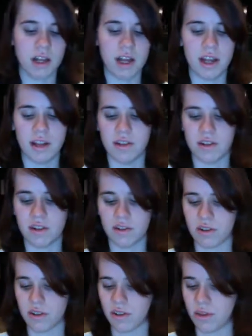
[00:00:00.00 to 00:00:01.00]
and
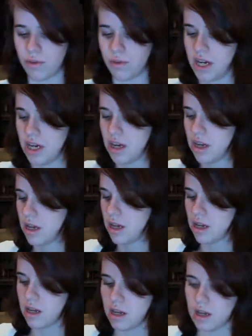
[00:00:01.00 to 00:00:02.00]
003.
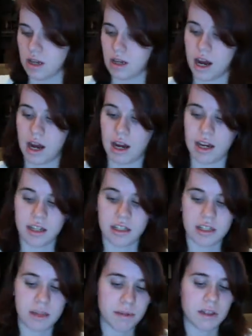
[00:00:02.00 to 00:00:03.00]
I
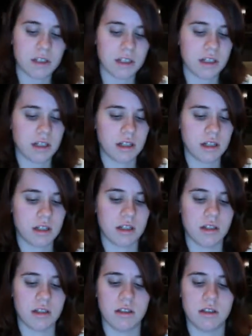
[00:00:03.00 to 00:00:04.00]
typically
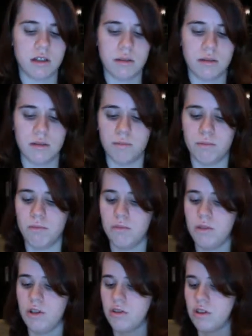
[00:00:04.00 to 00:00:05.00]

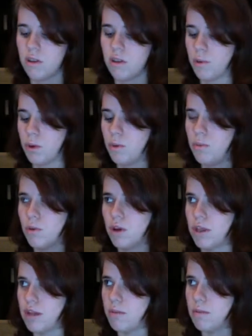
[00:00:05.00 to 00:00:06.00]
use the purple more
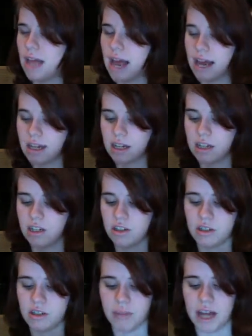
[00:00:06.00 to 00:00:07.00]
than the black. I use
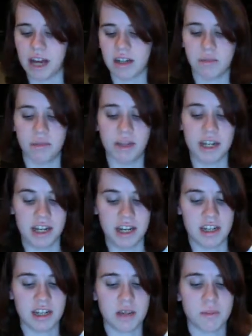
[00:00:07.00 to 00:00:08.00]
the black to blend
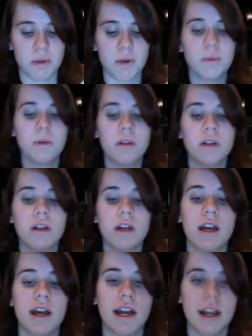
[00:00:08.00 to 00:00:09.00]
into the purple,
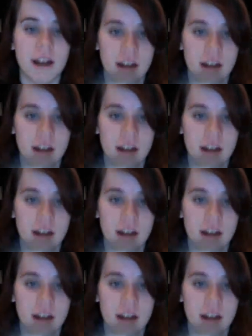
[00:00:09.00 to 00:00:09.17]
and